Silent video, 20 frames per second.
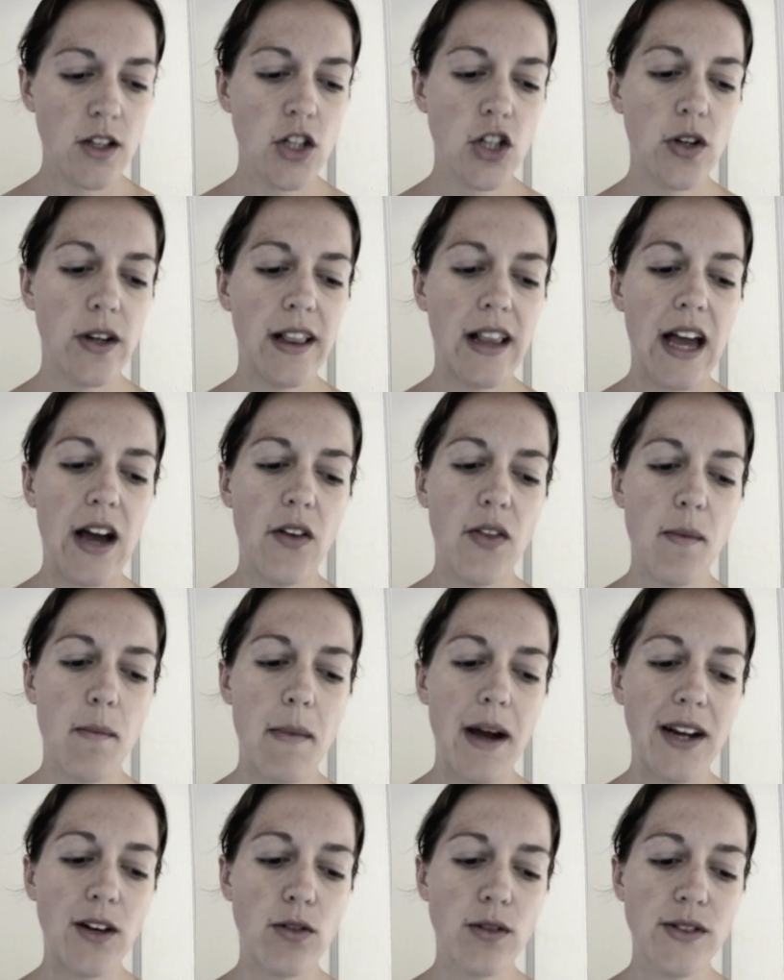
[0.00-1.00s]
to allow the
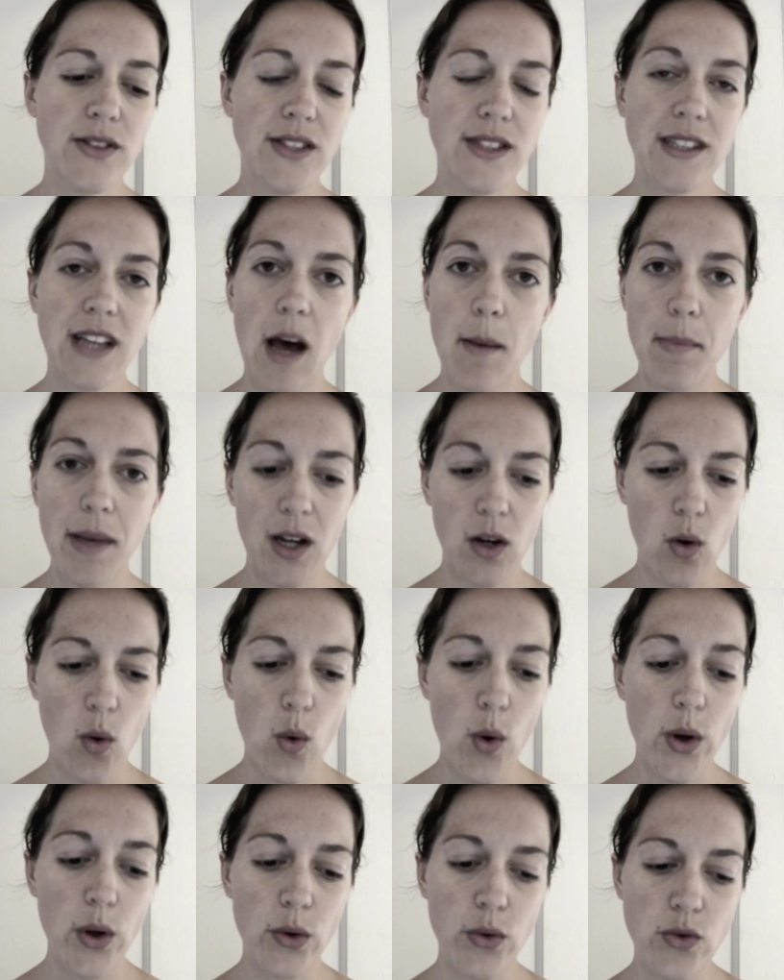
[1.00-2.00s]
microscopic
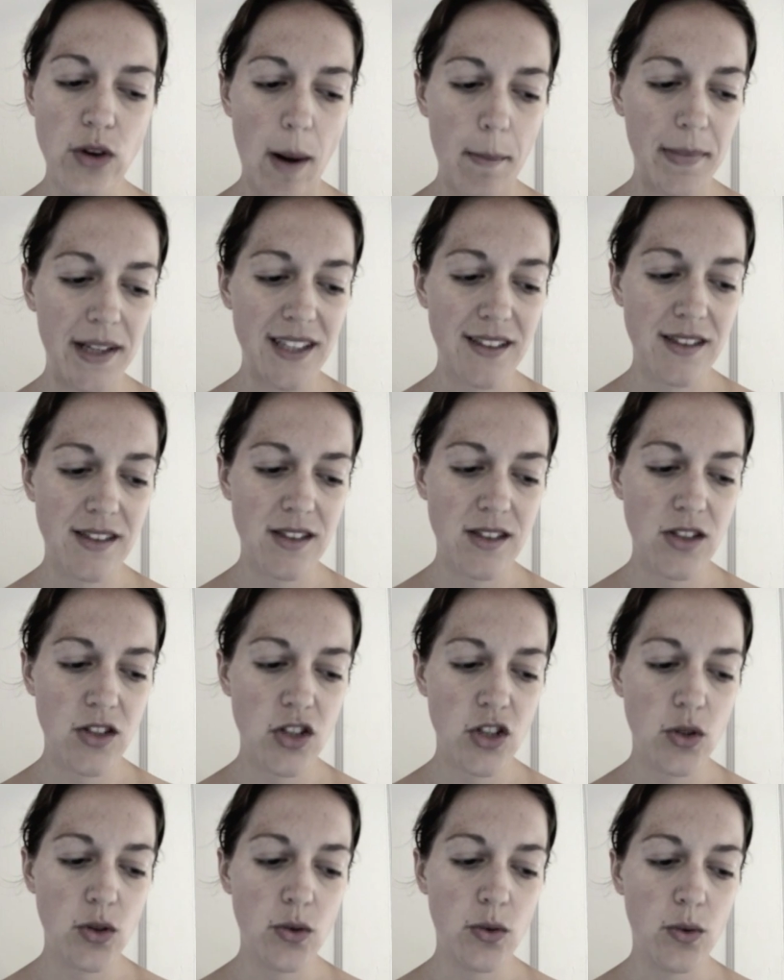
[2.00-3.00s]
oil droplets
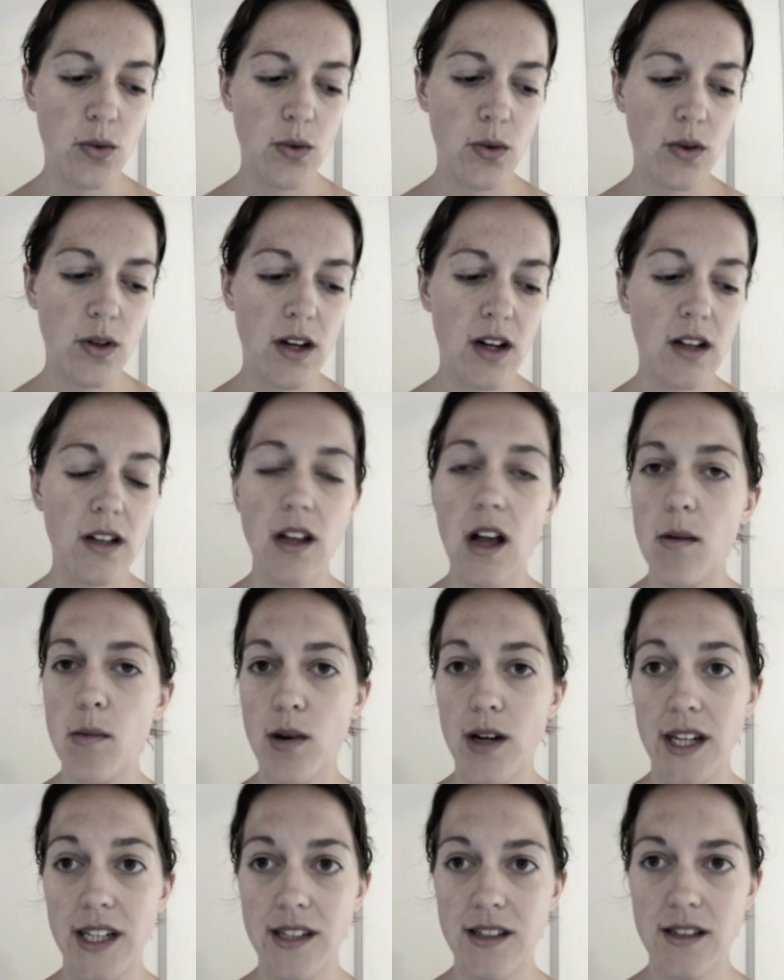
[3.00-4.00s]
to
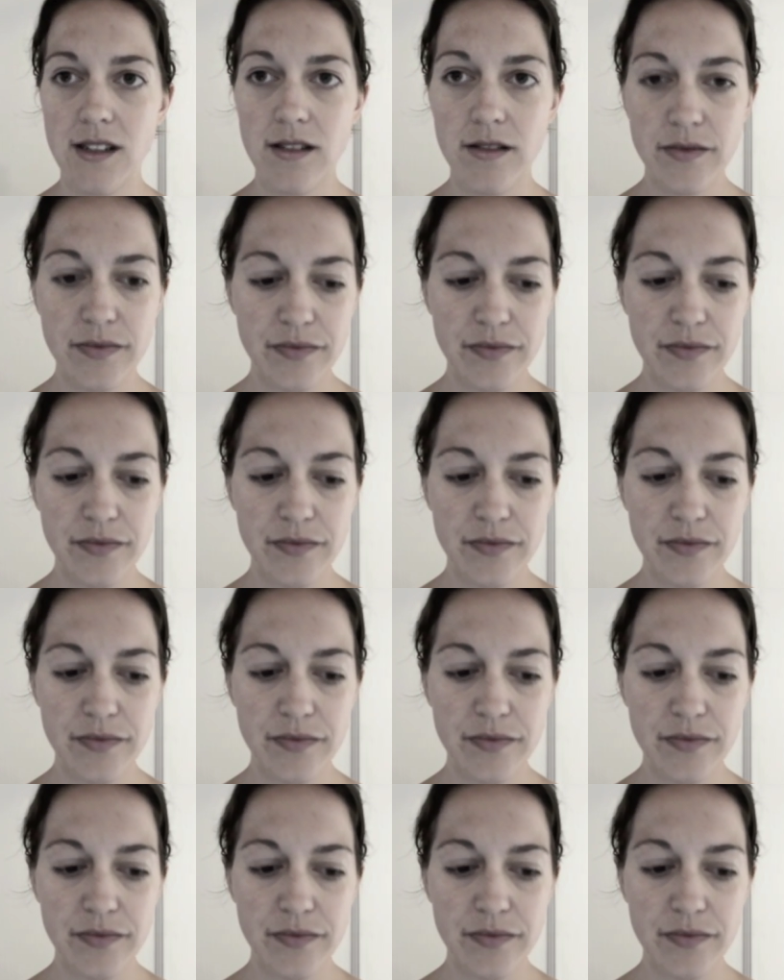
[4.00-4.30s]
agglomerate.